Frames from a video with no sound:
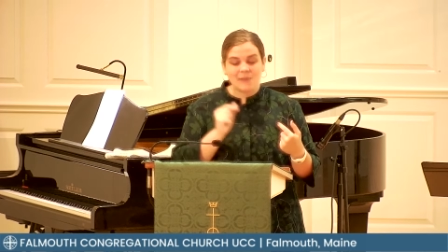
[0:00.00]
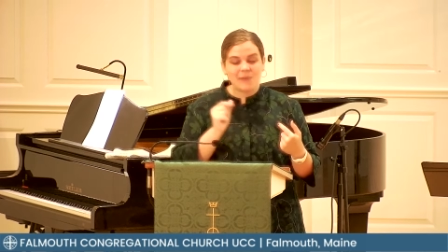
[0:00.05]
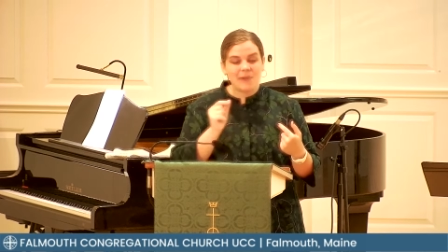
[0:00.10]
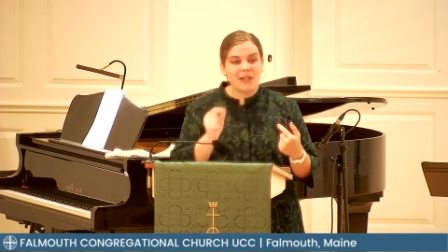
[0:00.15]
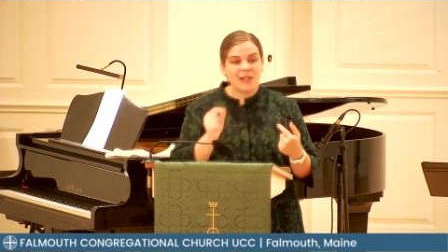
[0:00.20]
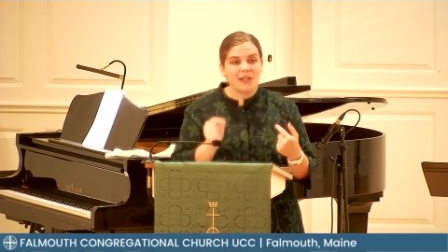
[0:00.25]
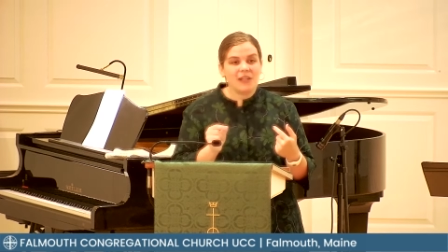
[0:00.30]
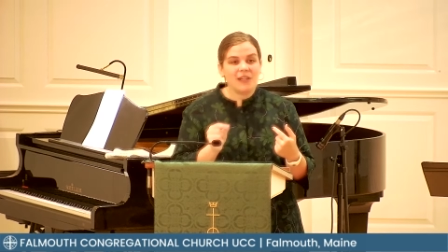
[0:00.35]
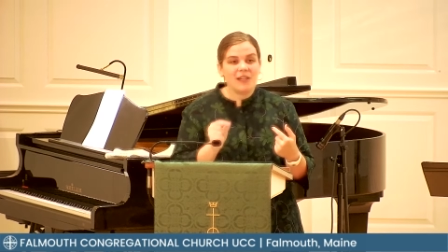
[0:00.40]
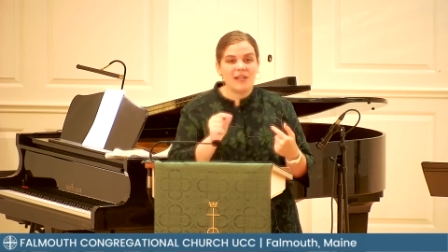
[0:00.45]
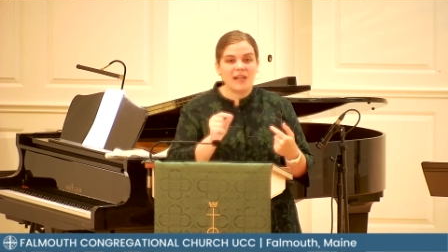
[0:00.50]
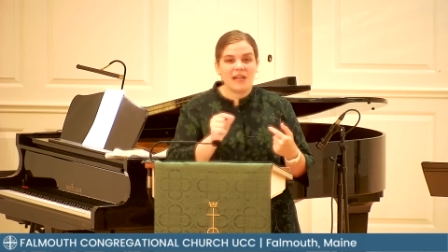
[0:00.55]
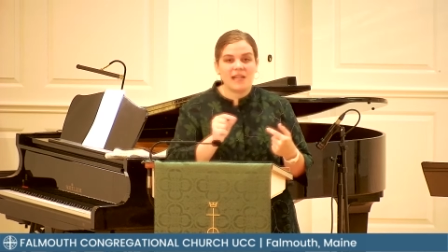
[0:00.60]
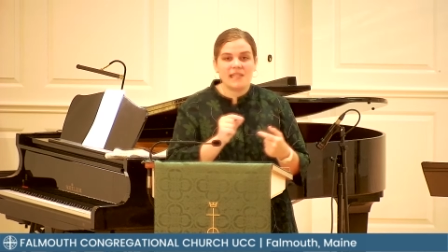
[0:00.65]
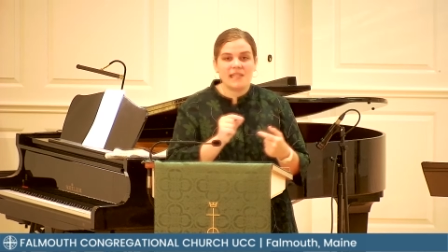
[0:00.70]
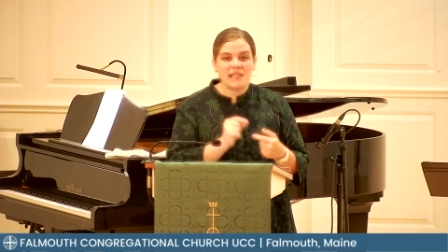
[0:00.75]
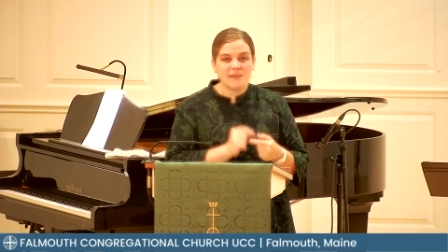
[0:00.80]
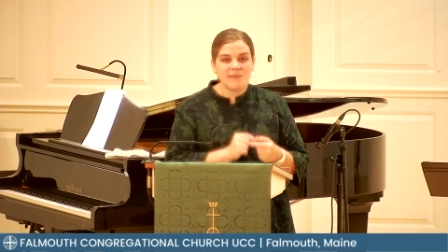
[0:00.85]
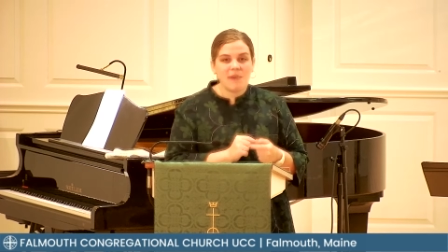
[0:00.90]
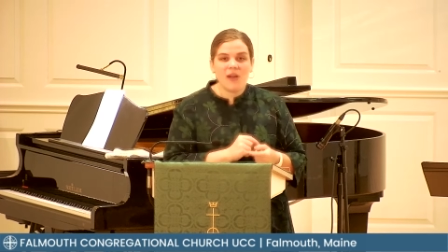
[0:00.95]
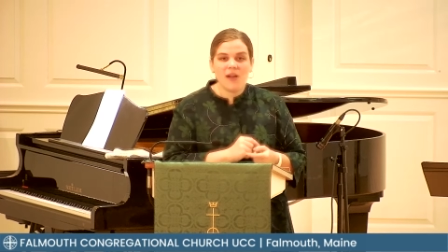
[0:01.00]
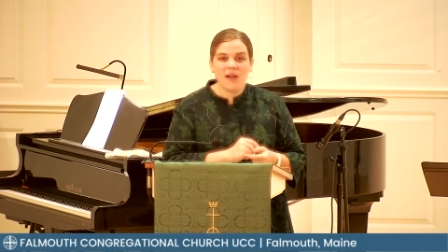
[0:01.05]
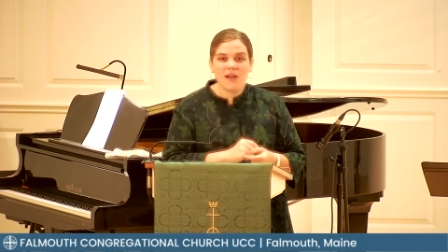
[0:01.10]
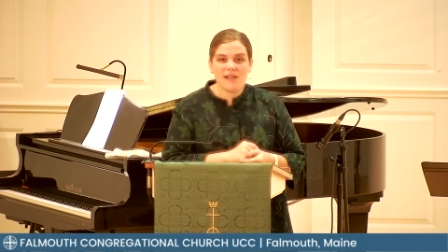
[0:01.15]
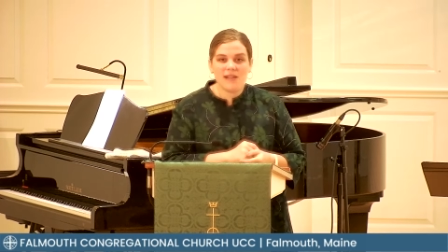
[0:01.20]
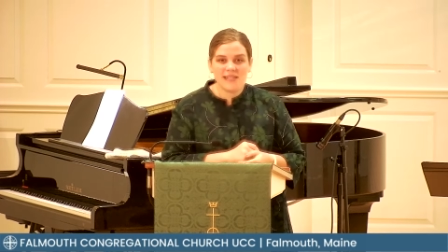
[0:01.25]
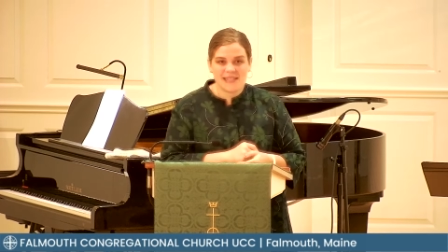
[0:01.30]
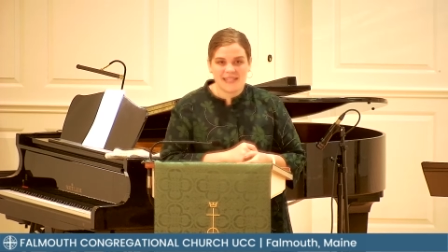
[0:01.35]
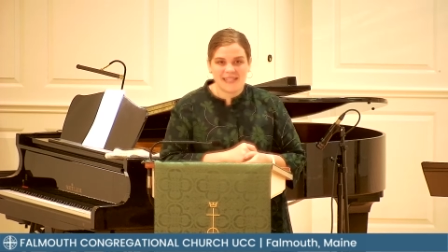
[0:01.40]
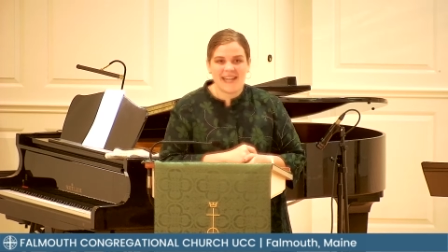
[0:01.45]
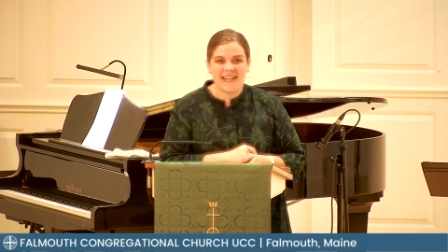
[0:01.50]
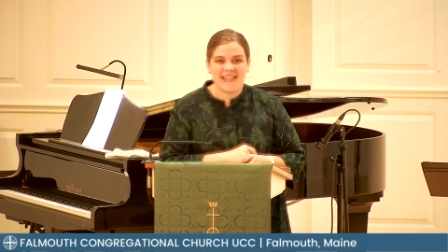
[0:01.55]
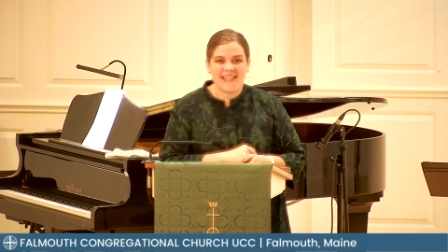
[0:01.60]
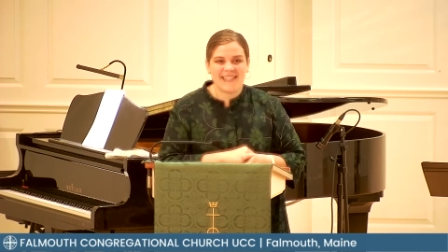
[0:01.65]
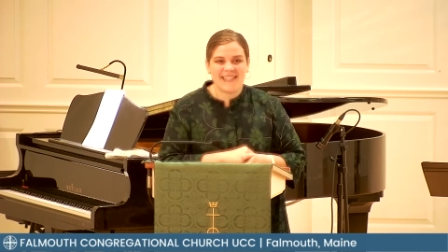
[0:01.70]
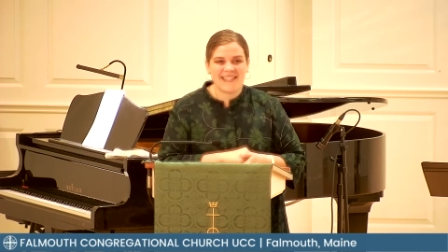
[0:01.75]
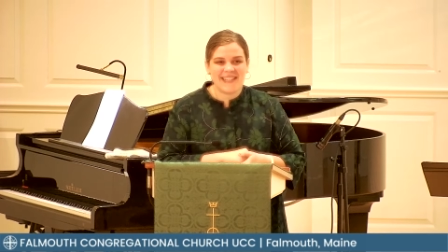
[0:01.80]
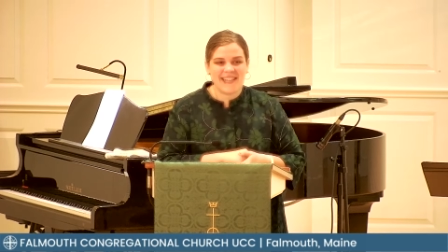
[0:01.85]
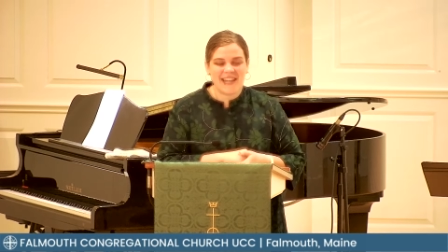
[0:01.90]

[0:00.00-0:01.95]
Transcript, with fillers: we heard a small slice